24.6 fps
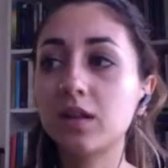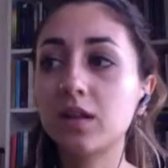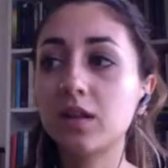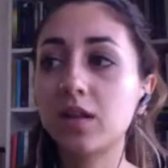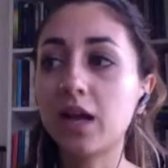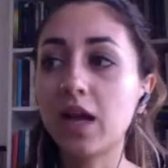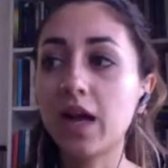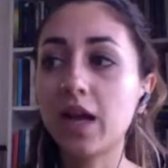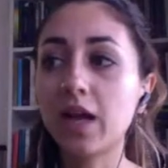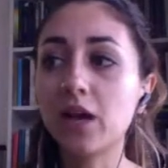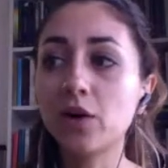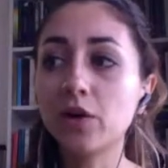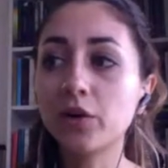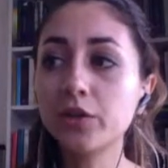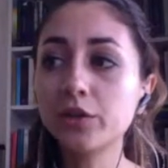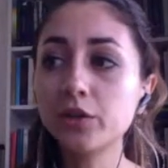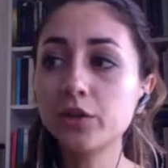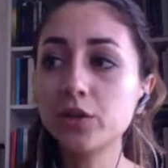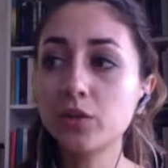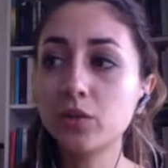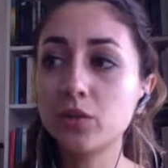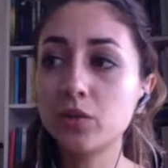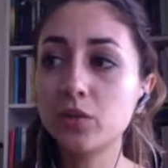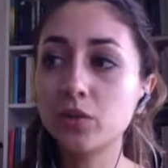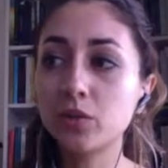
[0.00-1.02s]
I
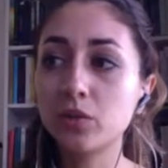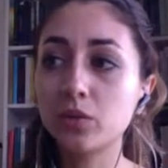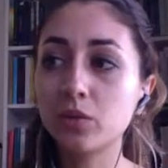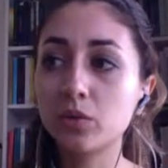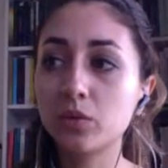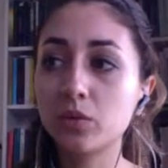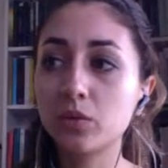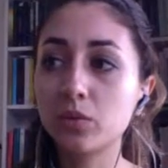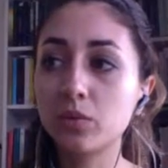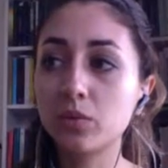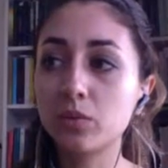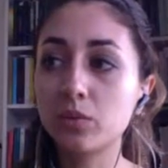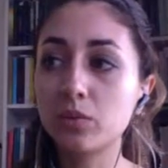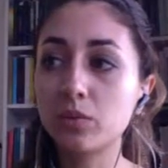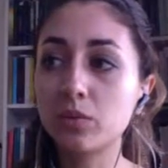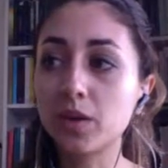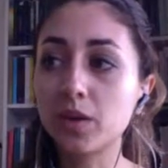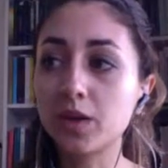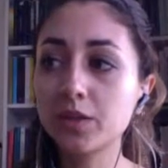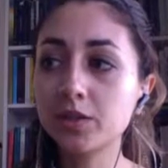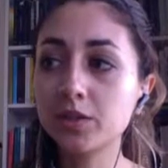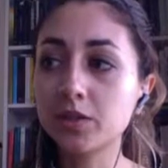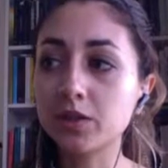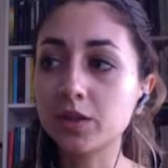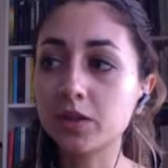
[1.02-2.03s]
also
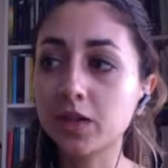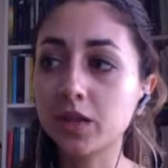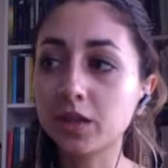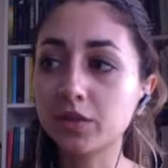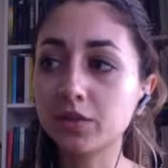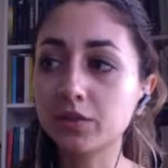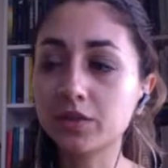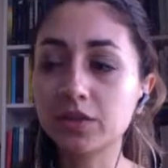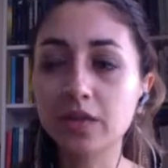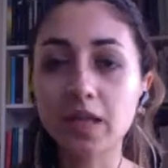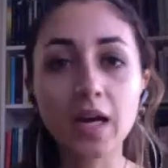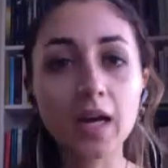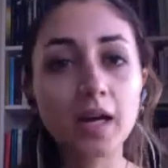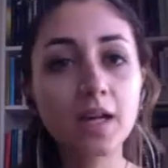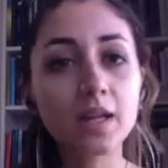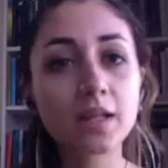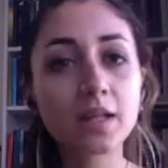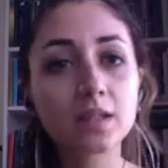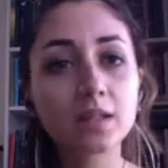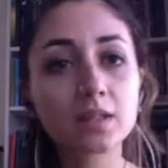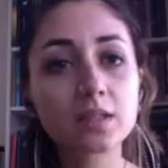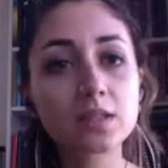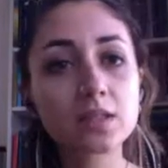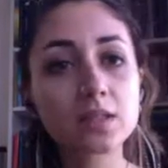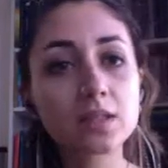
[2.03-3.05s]
wonder if that
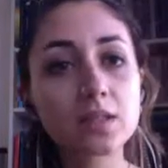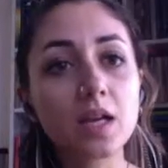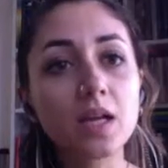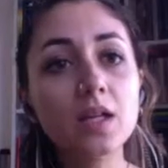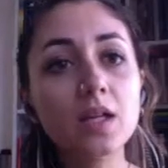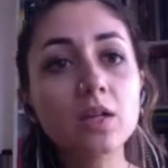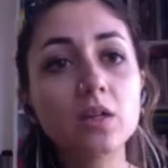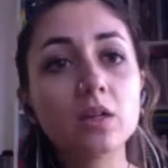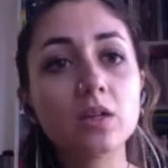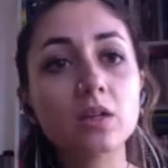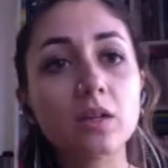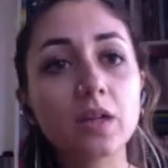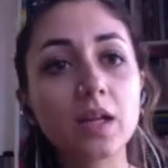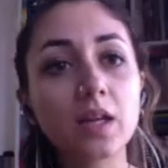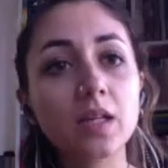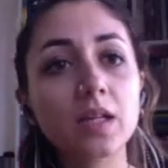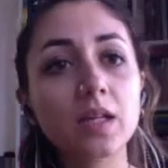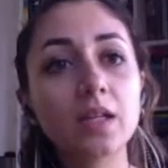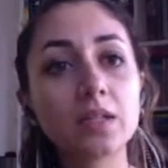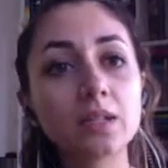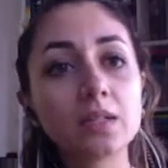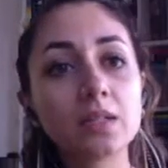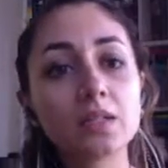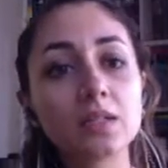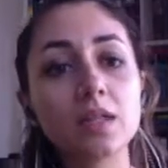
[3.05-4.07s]
cycle in
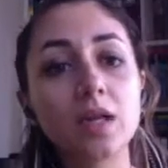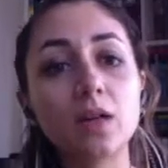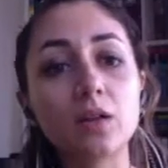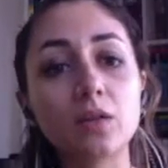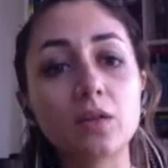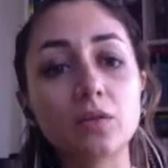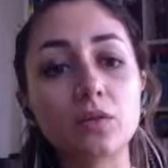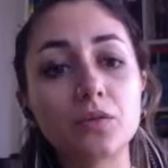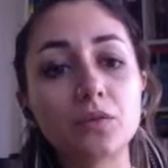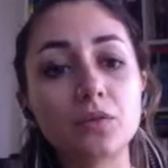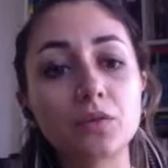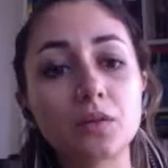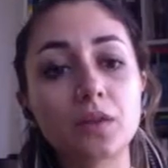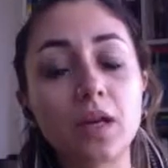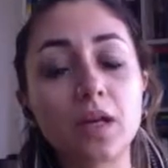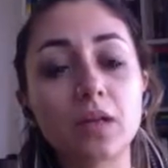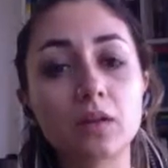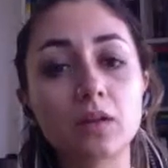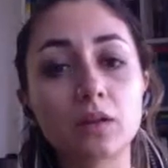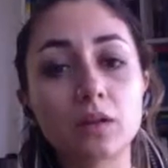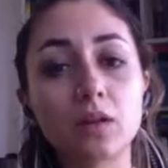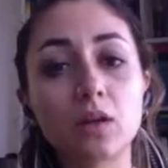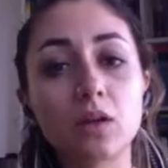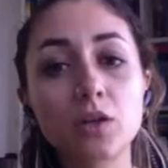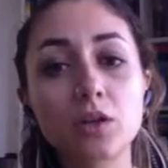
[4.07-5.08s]
itself, that
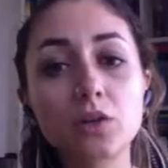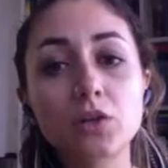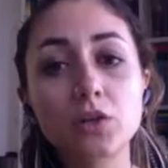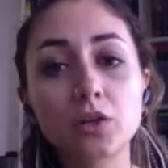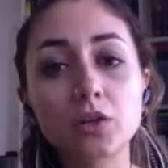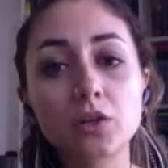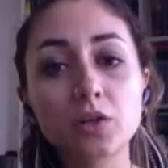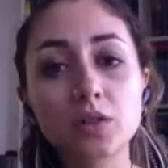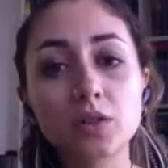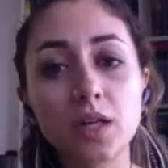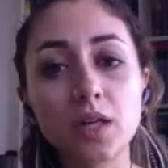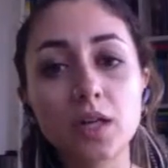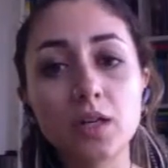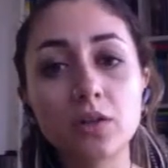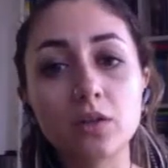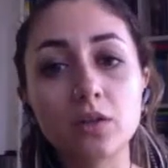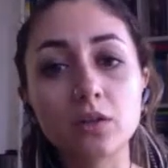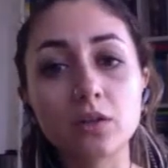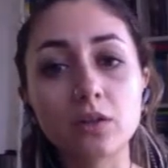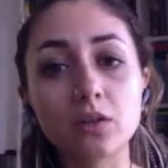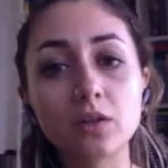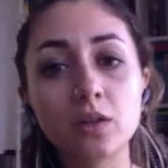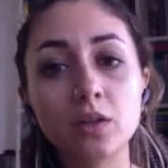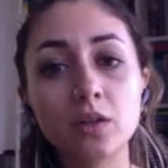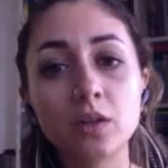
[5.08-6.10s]
larger
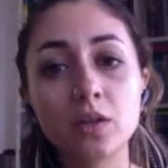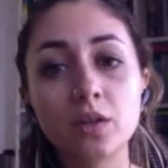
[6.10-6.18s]
cycle,